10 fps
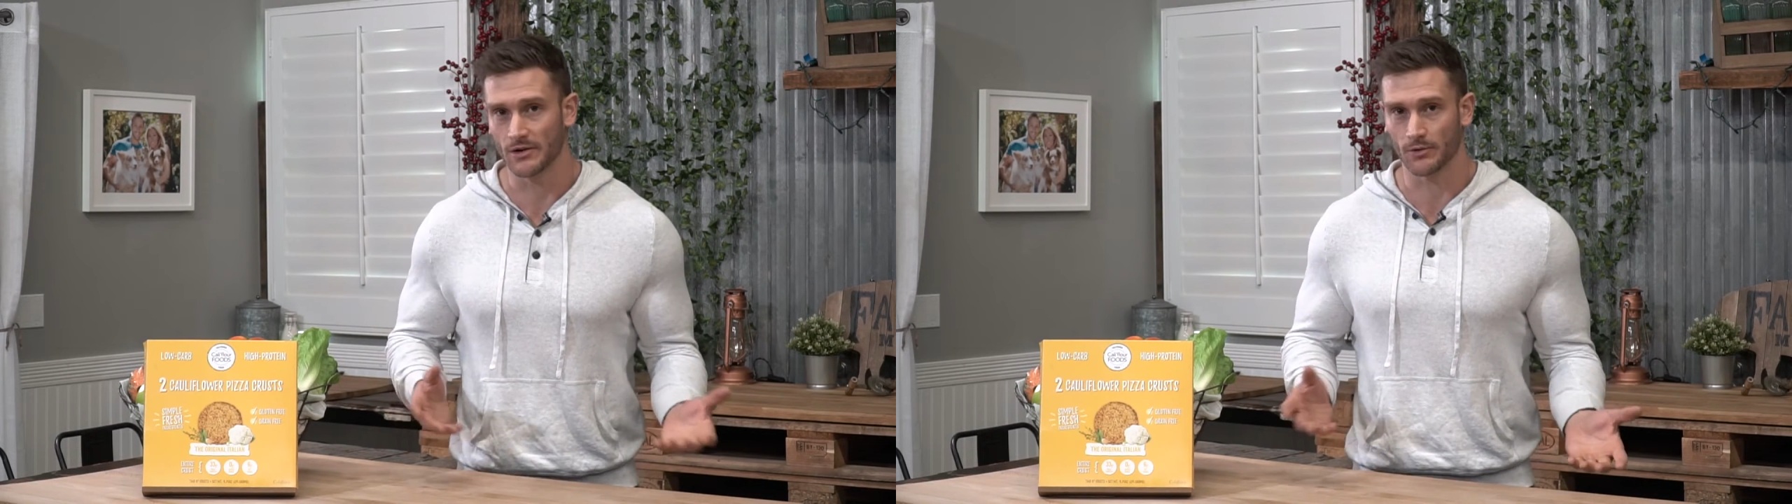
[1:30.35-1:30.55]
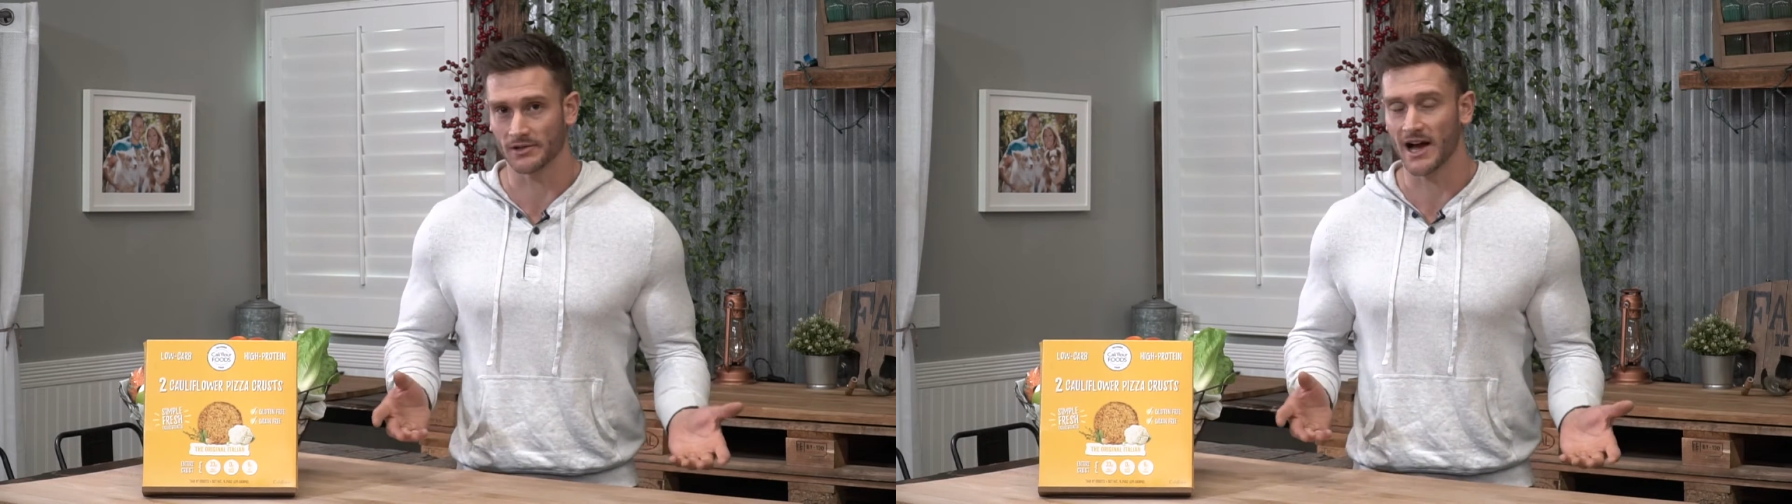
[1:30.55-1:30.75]

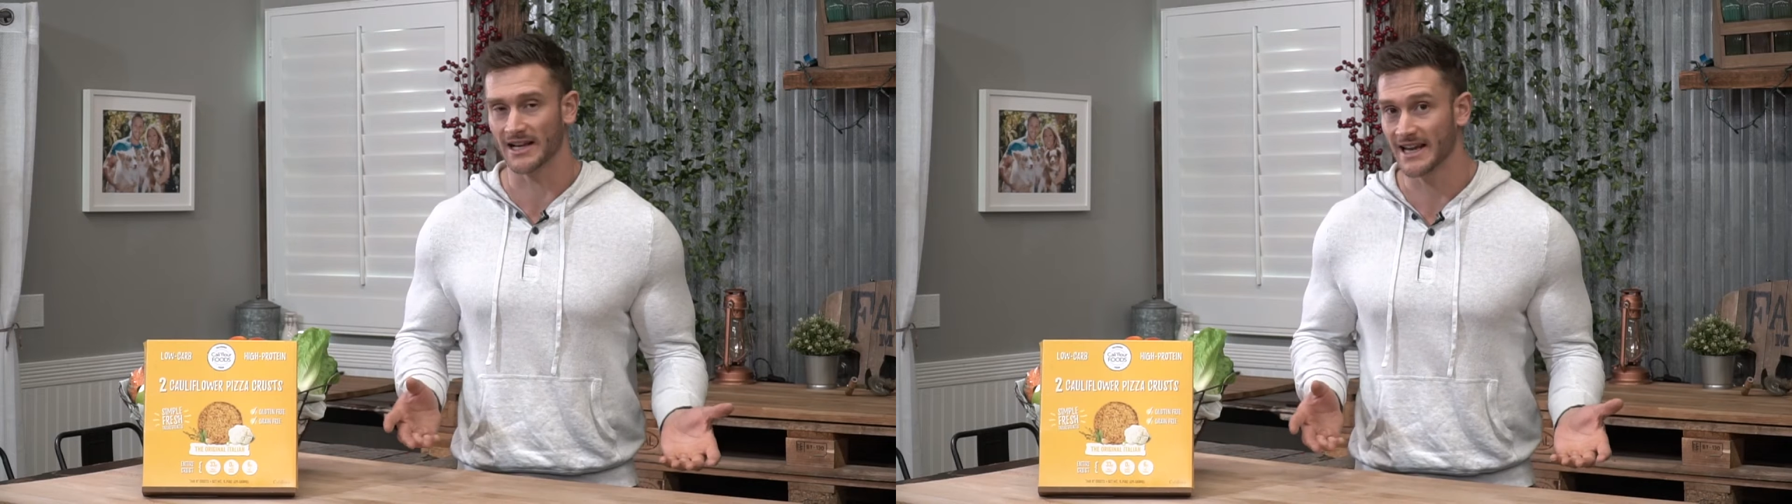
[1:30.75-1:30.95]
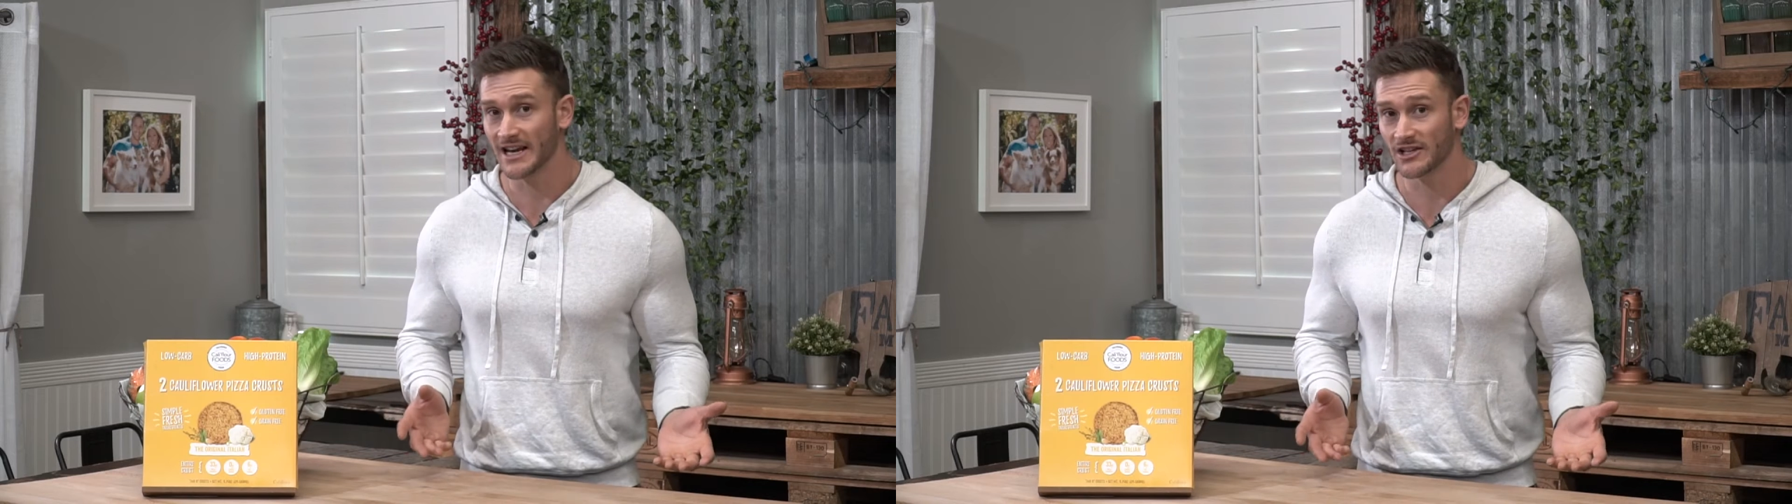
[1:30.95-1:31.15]
equals
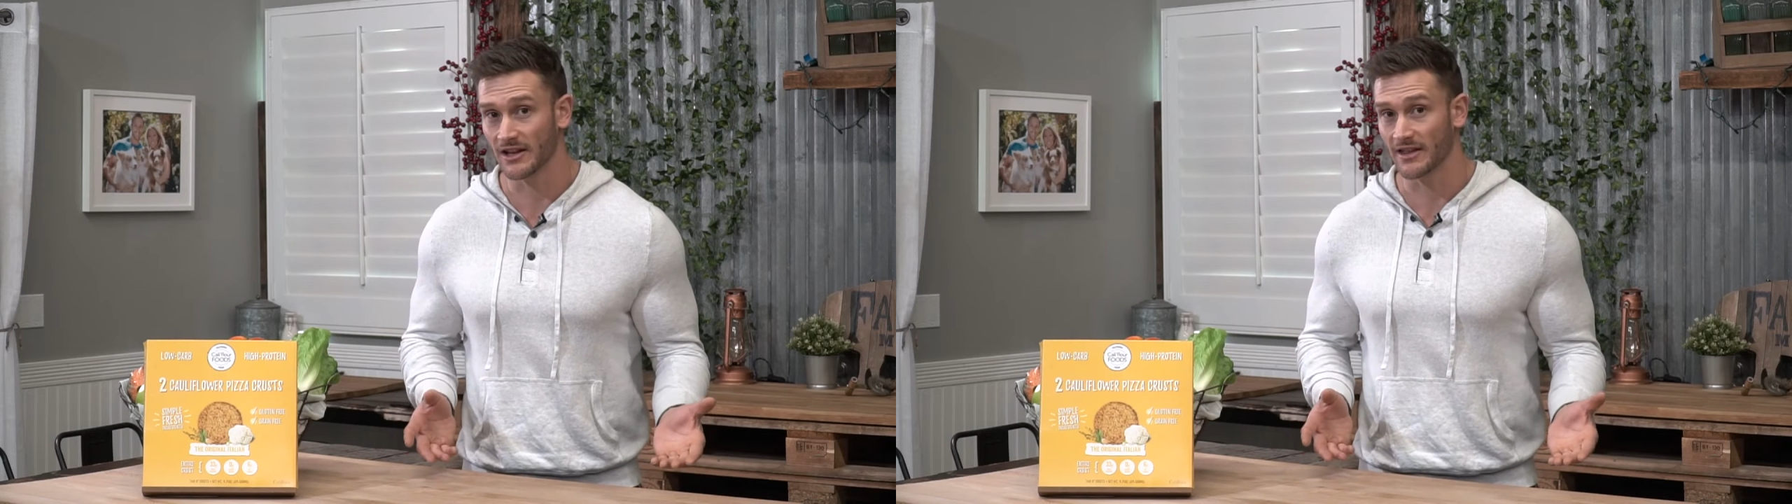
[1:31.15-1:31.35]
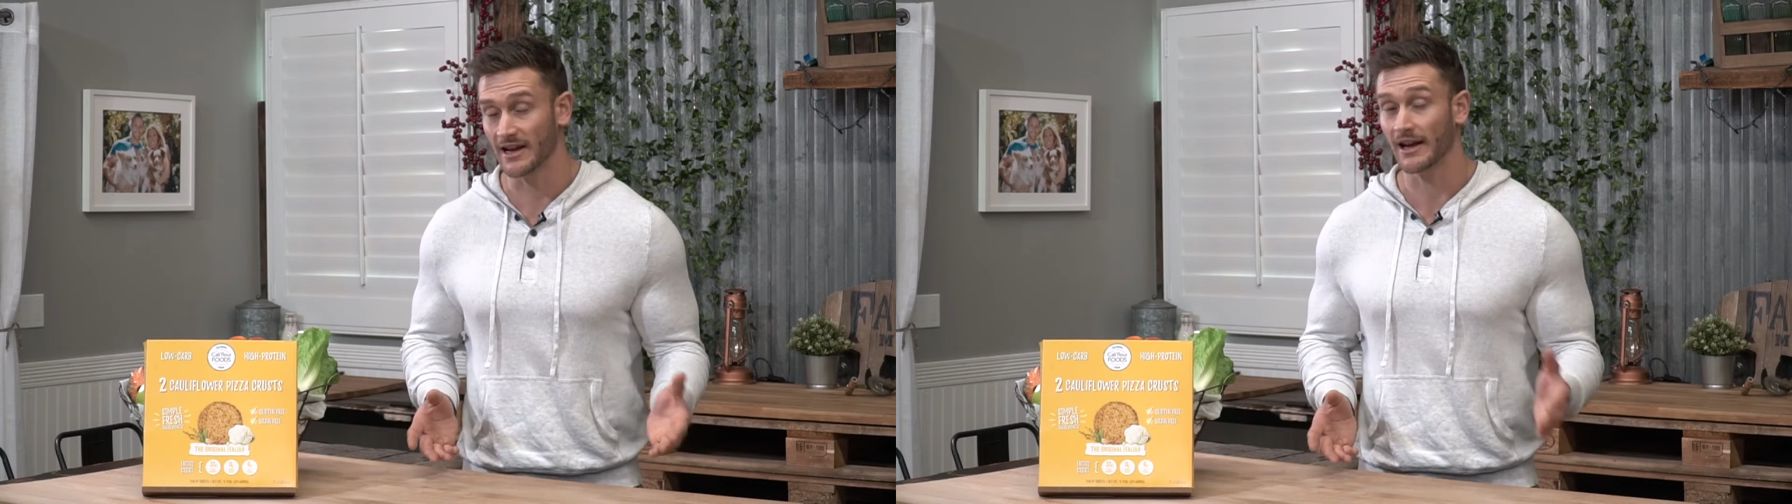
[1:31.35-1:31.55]

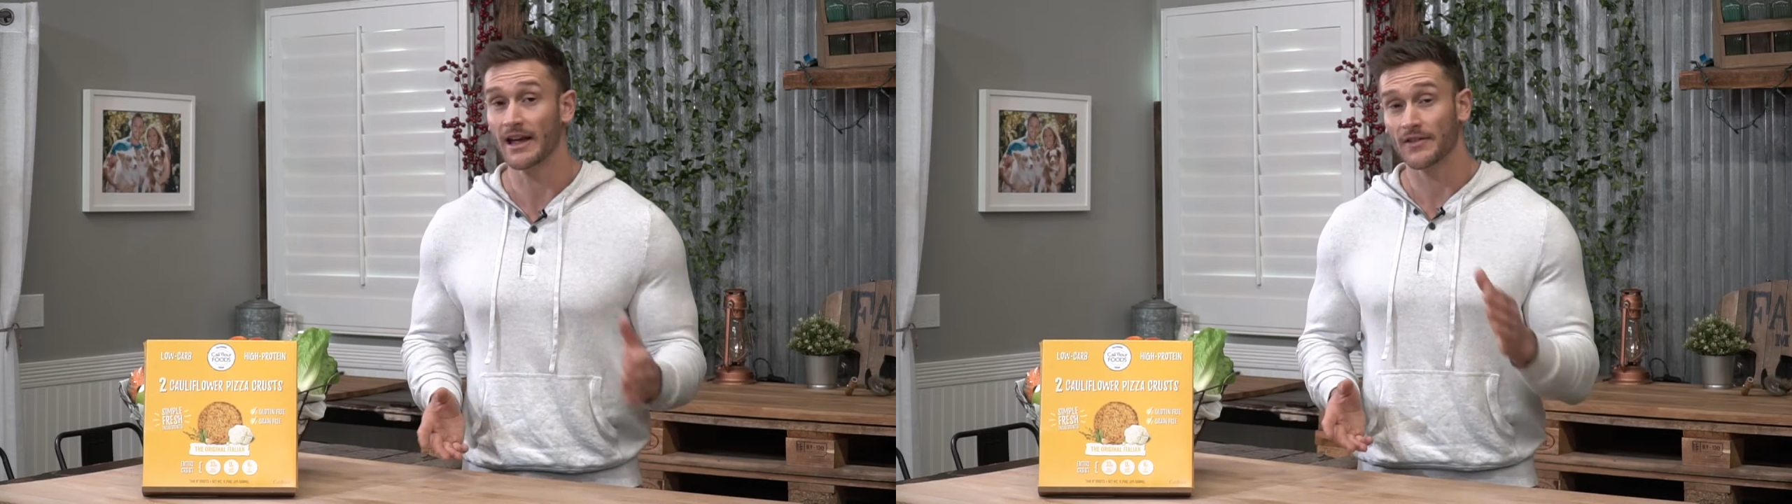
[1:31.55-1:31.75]
causation thing.